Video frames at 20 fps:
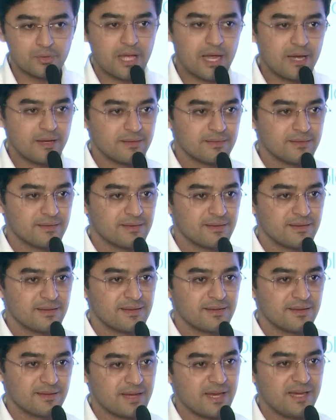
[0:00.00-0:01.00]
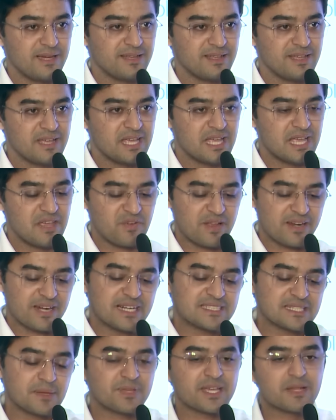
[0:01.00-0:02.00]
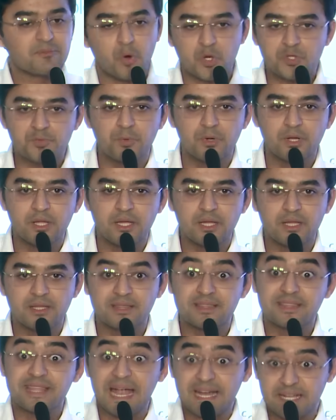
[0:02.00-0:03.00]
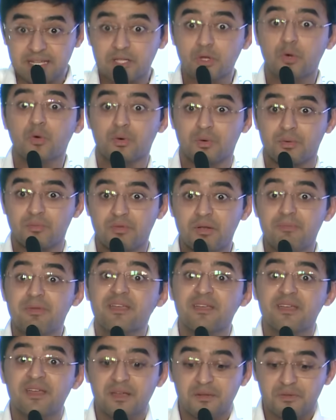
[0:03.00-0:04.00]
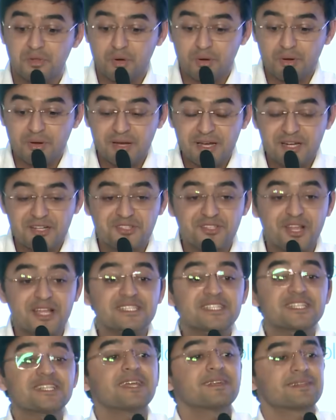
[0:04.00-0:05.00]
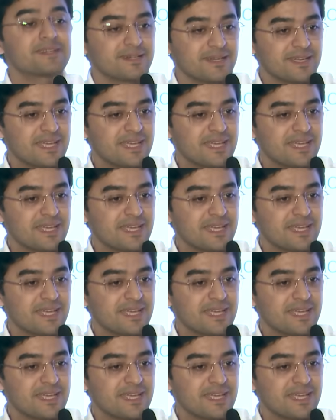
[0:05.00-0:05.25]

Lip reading: that? Right? If I write something in Bhojpuri, that too will be, you know, translated